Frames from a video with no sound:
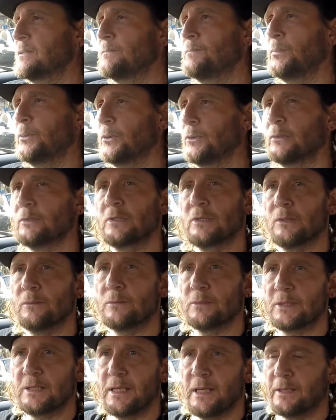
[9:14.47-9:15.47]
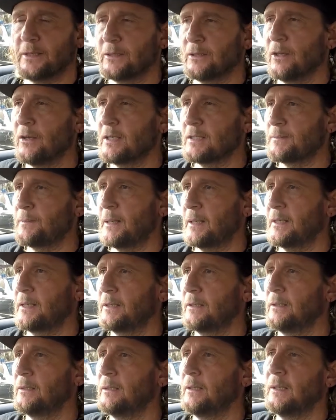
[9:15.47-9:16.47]
put some standard lines back in
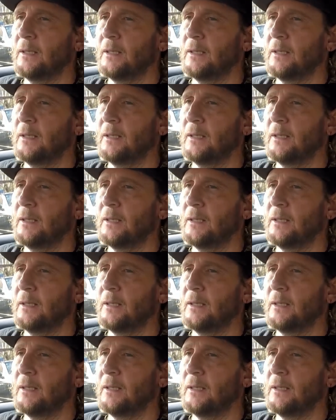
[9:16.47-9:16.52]
it,